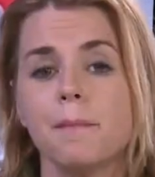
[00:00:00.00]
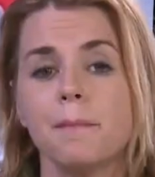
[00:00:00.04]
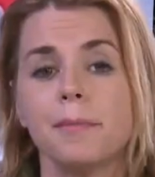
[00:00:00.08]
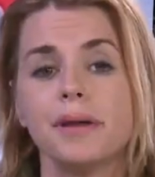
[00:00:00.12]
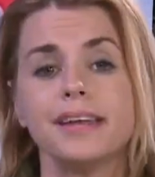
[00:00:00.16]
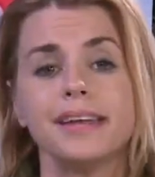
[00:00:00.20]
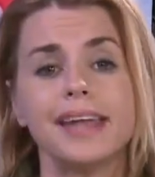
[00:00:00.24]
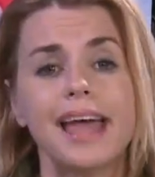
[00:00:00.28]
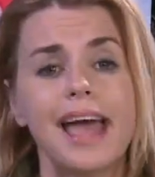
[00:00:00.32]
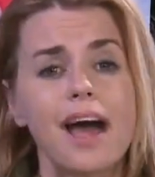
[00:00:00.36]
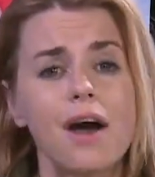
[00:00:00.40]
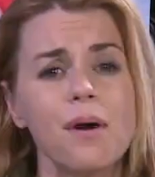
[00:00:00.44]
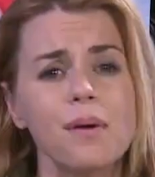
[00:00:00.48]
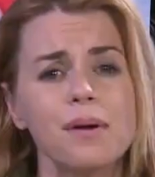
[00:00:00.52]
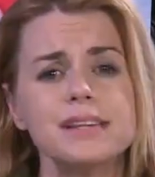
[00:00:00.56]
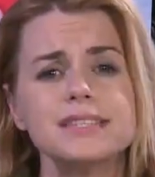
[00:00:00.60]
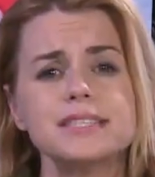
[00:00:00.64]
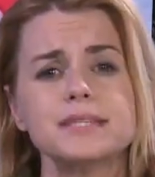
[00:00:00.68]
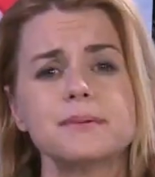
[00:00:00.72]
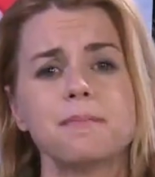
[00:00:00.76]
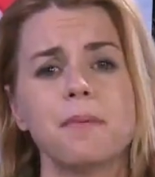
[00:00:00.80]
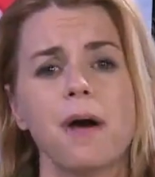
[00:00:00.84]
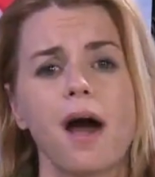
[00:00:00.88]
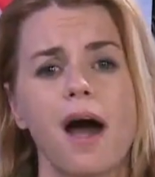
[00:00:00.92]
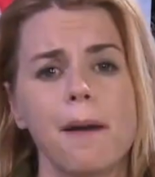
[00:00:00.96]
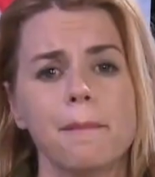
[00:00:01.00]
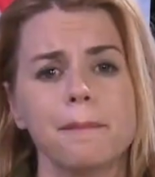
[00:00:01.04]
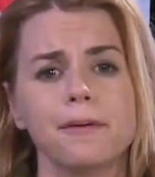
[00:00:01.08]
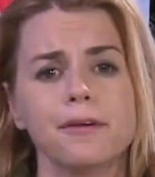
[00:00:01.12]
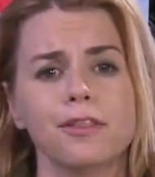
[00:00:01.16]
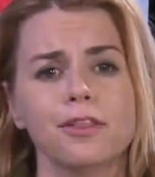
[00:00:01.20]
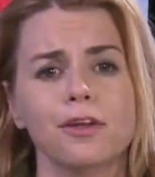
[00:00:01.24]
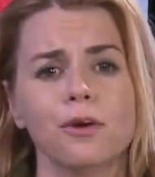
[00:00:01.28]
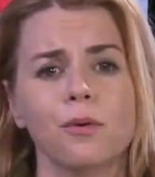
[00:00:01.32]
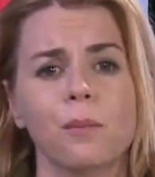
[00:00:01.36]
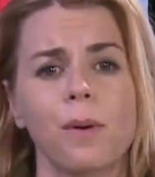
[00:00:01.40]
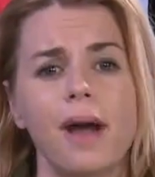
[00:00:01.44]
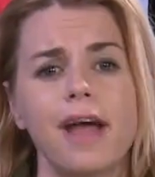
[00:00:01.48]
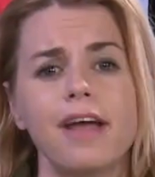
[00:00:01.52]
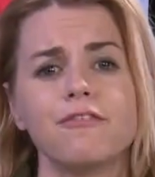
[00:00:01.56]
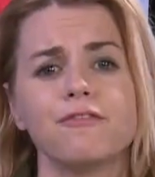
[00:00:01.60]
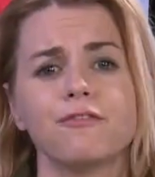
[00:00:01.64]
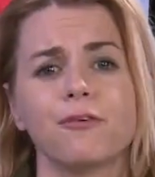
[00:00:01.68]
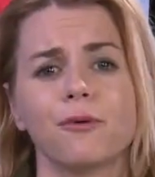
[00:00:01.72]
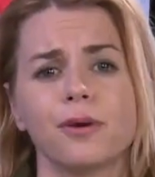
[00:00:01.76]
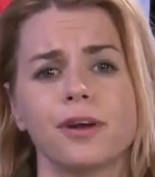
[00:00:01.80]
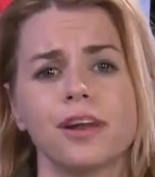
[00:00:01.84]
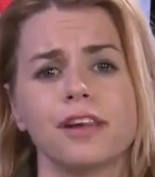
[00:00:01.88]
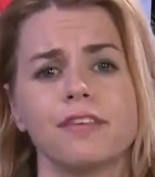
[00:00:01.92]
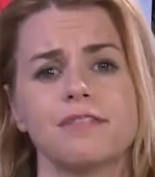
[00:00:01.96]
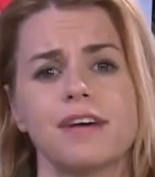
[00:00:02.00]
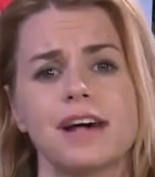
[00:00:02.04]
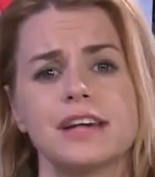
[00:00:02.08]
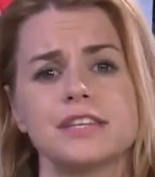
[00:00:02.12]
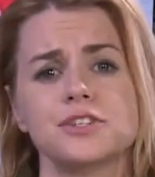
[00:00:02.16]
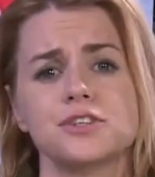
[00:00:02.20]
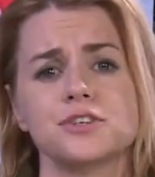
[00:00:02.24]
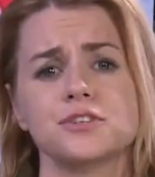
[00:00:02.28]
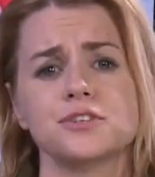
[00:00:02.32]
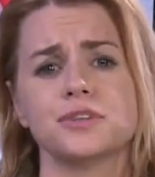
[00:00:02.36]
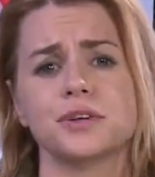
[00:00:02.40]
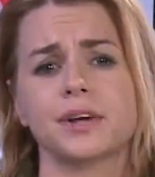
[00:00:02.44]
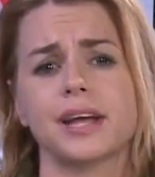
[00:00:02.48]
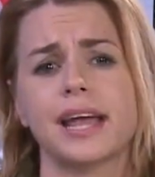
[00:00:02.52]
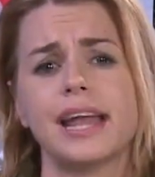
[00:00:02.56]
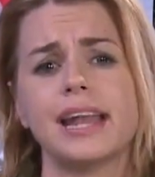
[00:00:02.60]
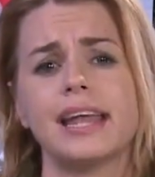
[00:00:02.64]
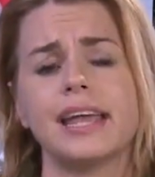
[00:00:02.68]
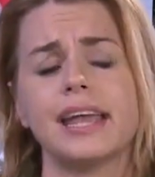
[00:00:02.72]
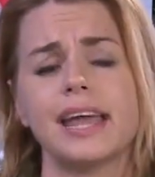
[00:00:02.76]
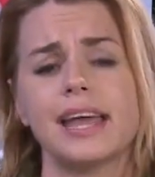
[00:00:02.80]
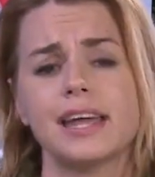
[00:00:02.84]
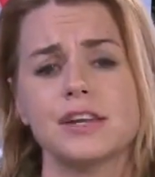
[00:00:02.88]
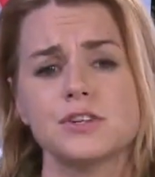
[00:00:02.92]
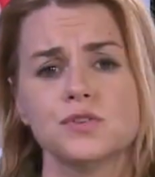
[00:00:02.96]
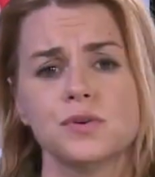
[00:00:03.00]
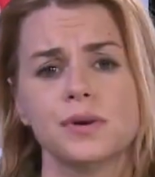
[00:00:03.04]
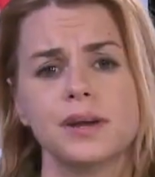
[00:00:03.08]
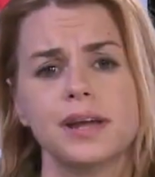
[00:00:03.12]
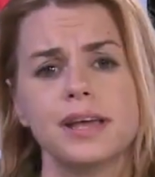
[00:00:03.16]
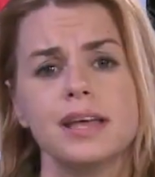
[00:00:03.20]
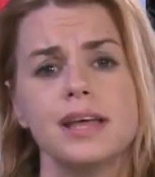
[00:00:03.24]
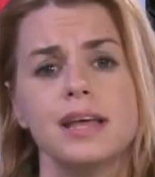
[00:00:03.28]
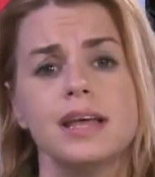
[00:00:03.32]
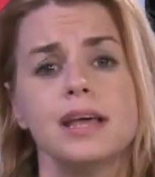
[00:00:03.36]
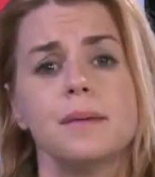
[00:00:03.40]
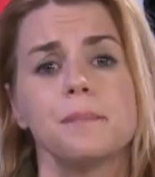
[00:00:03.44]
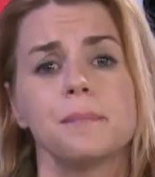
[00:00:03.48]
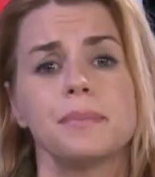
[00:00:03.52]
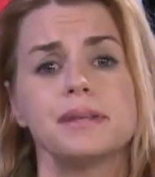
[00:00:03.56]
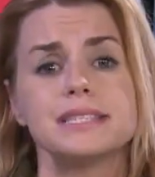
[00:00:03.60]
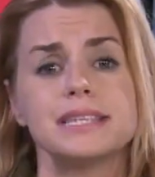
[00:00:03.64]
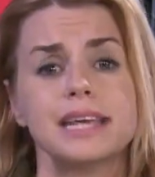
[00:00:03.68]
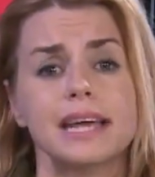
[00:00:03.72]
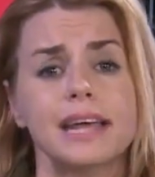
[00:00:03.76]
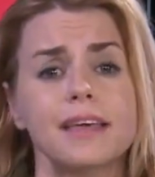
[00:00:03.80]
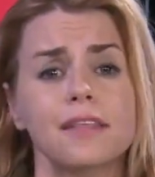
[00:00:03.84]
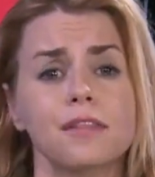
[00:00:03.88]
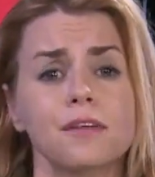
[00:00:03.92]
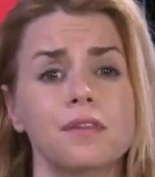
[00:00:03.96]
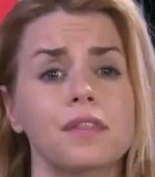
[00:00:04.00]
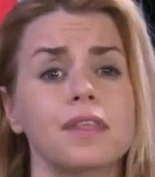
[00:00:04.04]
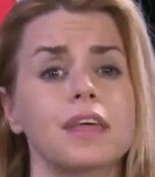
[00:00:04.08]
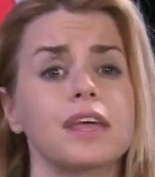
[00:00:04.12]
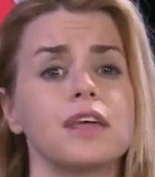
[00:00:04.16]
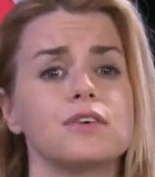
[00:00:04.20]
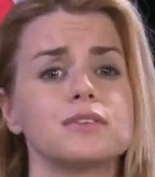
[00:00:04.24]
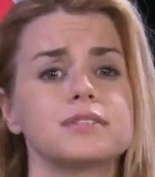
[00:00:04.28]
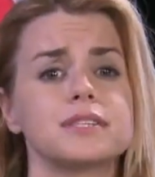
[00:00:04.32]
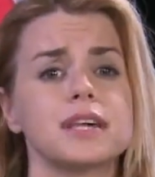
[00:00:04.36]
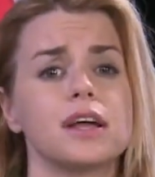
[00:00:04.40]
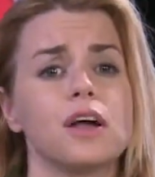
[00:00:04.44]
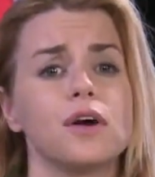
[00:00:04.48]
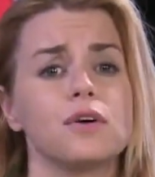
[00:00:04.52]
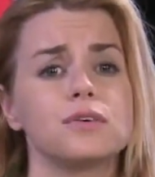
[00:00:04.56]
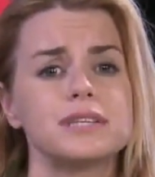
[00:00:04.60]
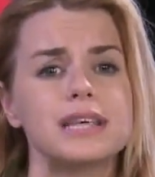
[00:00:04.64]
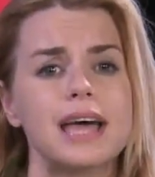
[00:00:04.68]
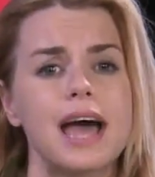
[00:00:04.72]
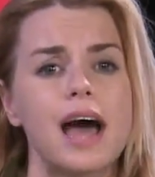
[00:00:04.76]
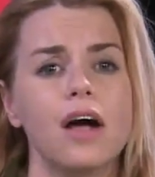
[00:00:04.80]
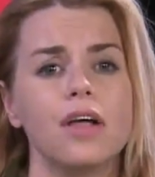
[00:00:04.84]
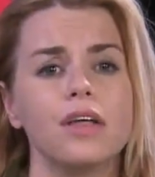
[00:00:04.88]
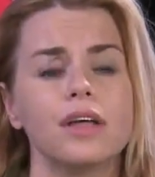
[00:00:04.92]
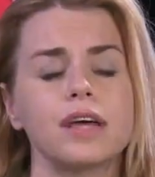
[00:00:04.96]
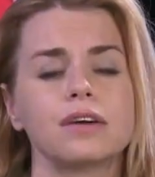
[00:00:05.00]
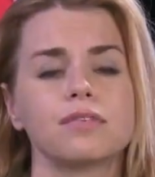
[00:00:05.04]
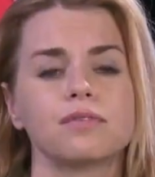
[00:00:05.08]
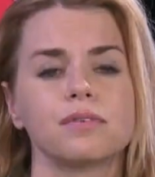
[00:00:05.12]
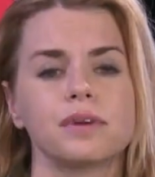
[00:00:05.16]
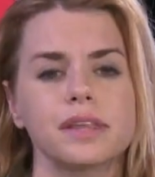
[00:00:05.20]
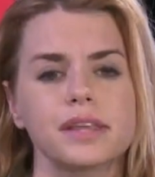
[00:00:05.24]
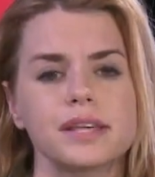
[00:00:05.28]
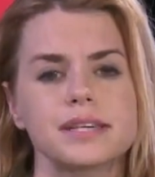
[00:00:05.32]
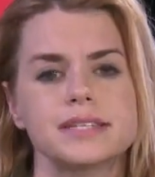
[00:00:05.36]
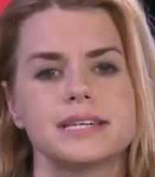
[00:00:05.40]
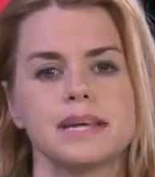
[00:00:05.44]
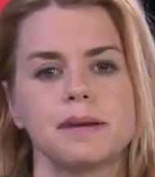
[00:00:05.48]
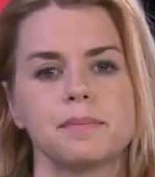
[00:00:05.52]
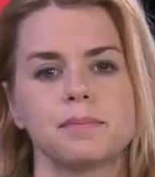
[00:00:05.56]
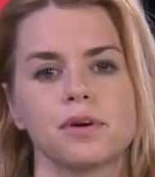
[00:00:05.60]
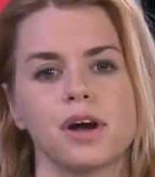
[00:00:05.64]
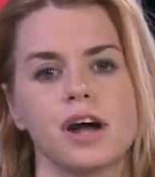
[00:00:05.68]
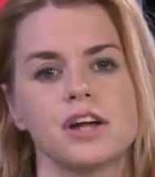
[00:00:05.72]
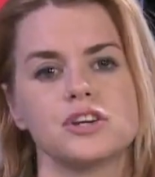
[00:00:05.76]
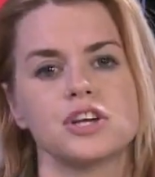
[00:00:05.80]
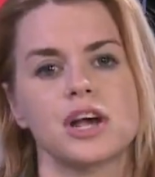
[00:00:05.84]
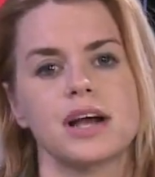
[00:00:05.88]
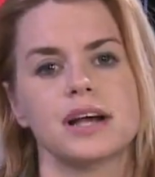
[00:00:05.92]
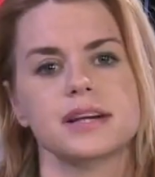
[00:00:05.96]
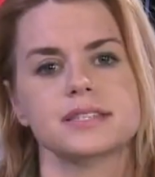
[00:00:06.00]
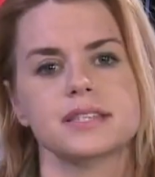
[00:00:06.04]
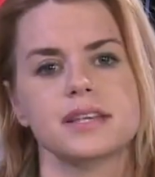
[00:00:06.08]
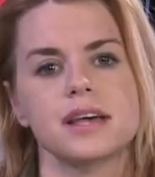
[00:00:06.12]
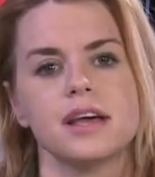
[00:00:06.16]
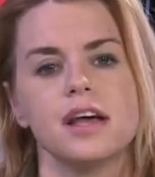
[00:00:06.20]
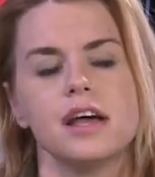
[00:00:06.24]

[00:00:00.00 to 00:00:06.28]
But now it's a popular way foreign investors are gaining entry, particularly using hotel and real estate projects.